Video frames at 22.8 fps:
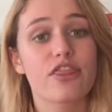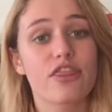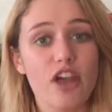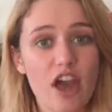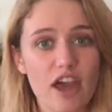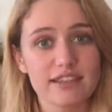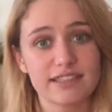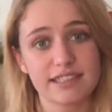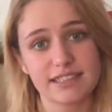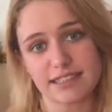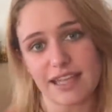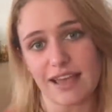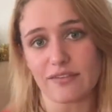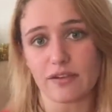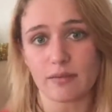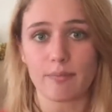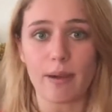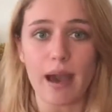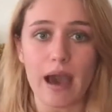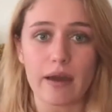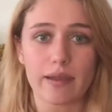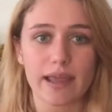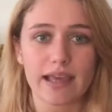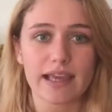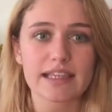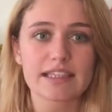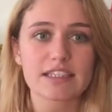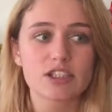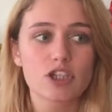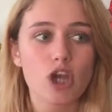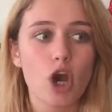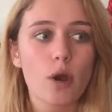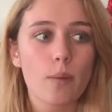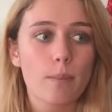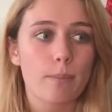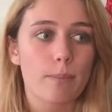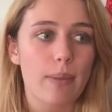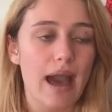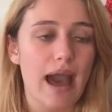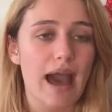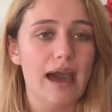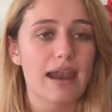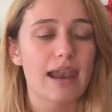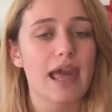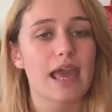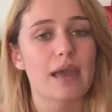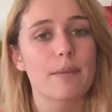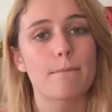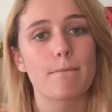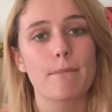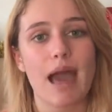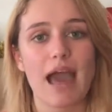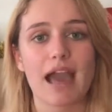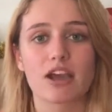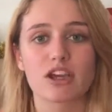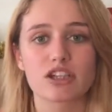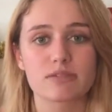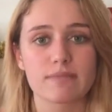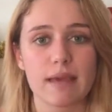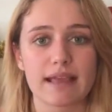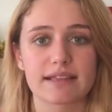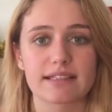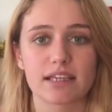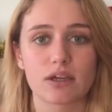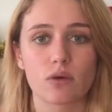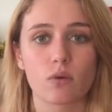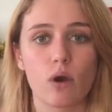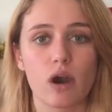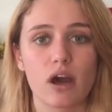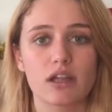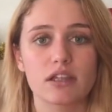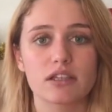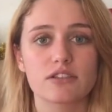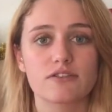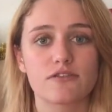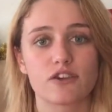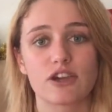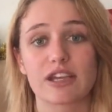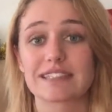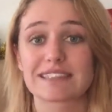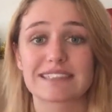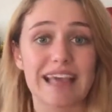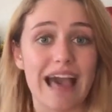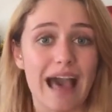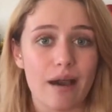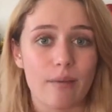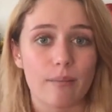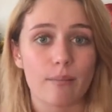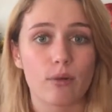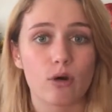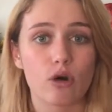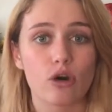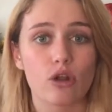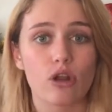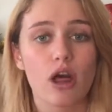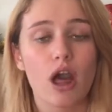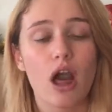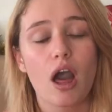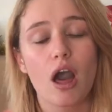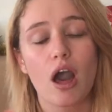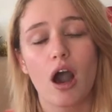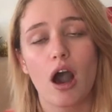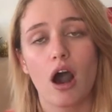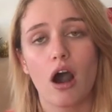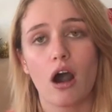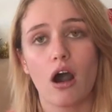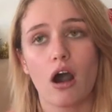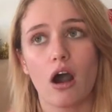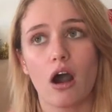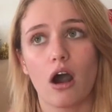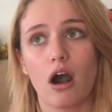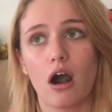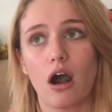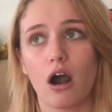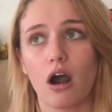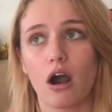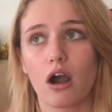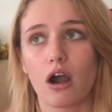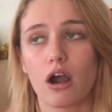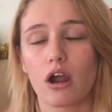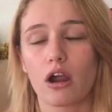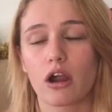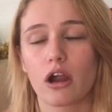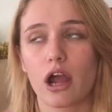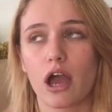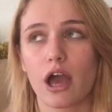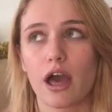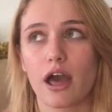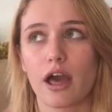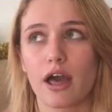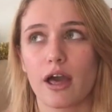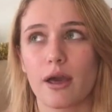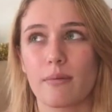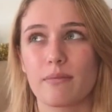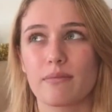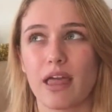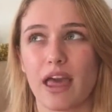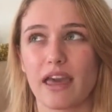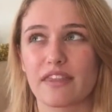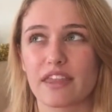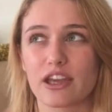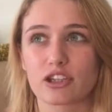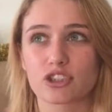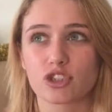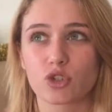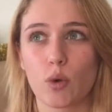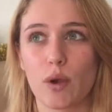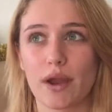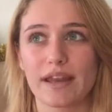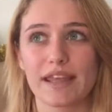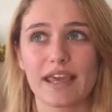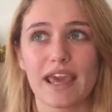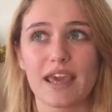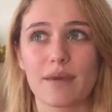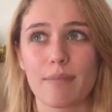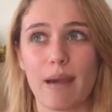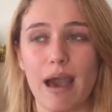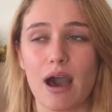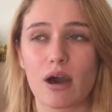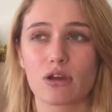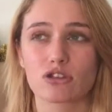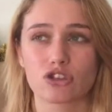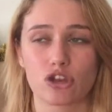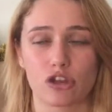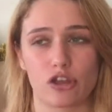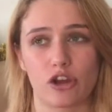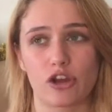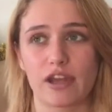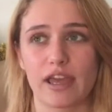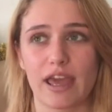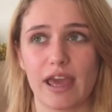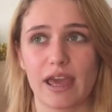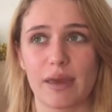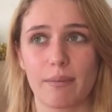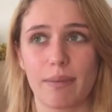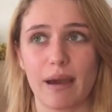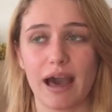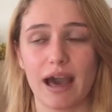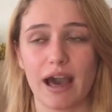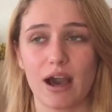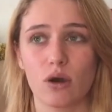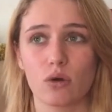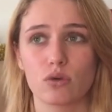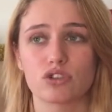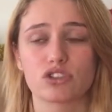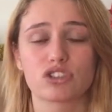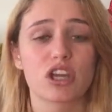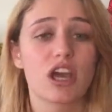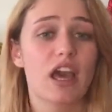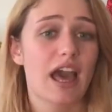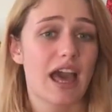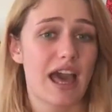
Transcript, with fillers: 37 pound like it's not bad like Mac cosmetic ones for example are um, like they're 28 pounds or 38 pounds